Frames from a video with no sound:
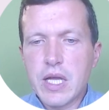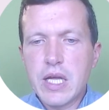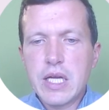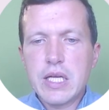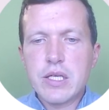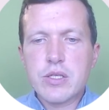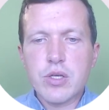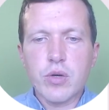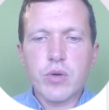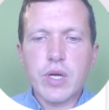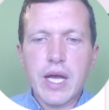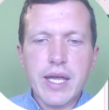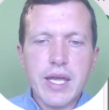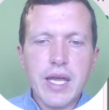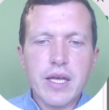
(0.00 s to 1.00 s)
So
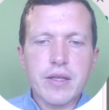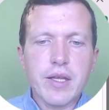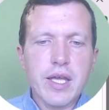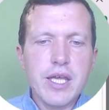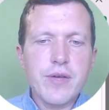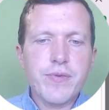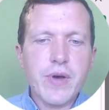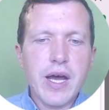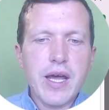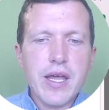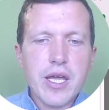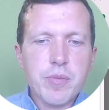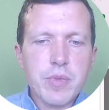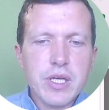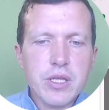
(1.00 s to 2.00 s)
again, if I
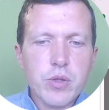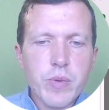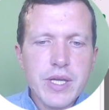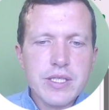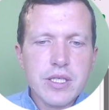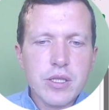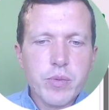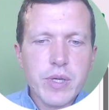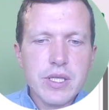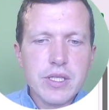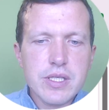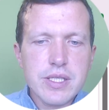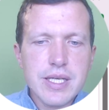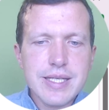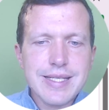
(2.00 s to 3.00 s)
am in
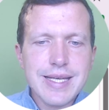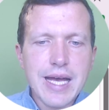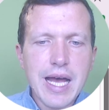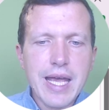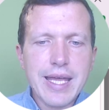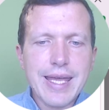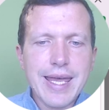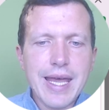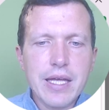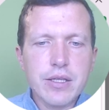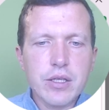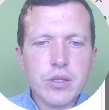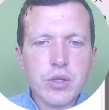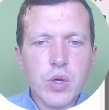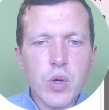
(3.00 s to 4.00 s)
2026, I
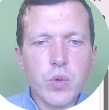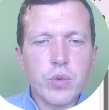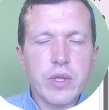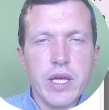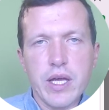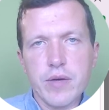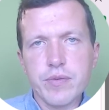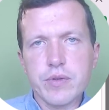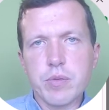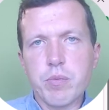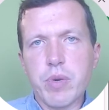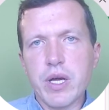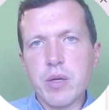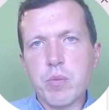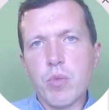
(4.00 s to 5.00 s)
cannot go left
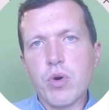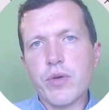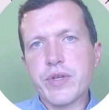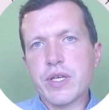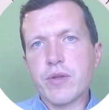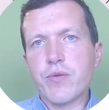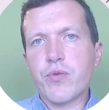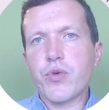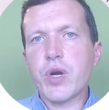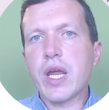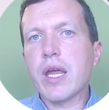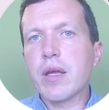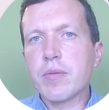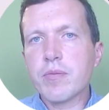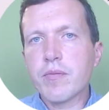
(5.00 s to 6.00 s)
by more than
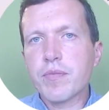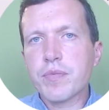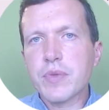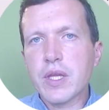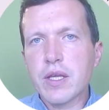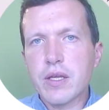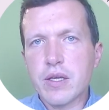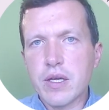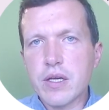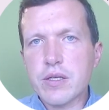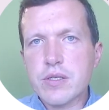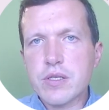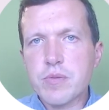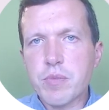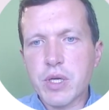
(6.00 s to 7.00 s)
3
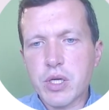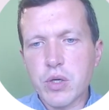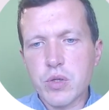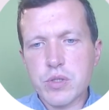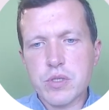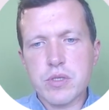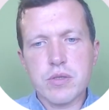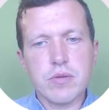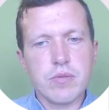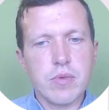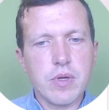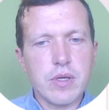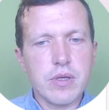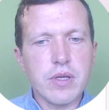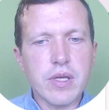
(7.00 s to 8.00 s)
years, because
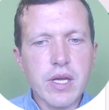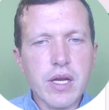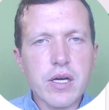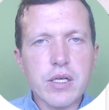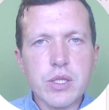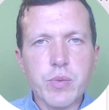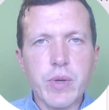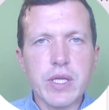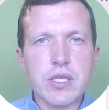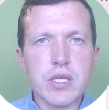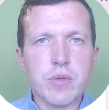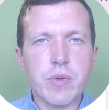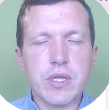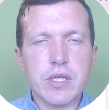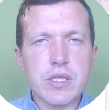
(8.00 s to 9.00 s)
year
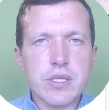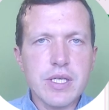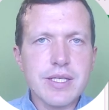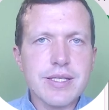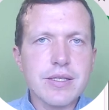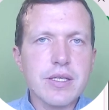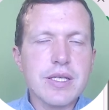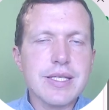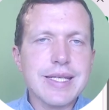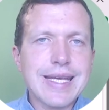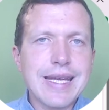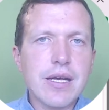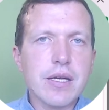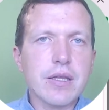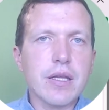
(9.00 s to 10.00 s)
2026, it is
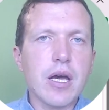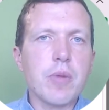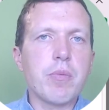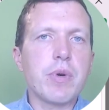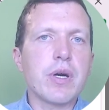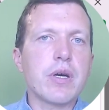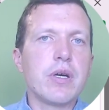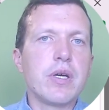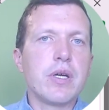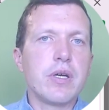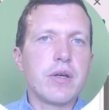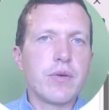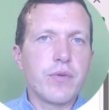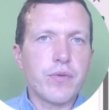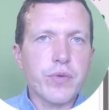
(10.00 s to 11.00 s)
year number
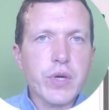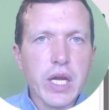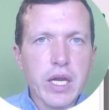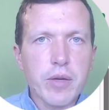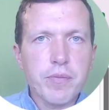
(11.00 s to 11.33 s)
3.